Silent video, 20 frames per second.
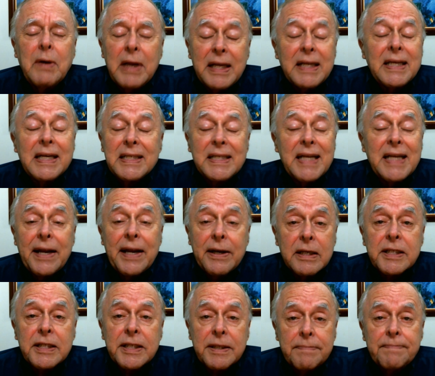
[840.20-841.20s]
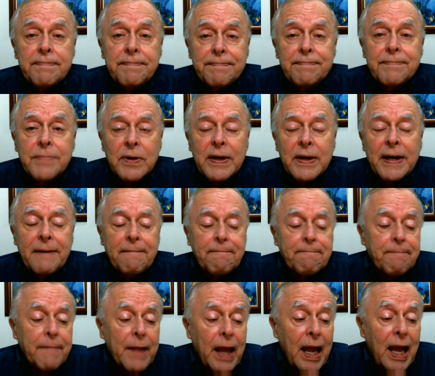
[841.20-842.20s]
it's not us. Okay,
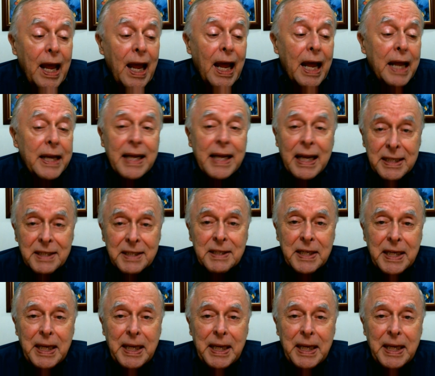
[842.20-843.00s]
let's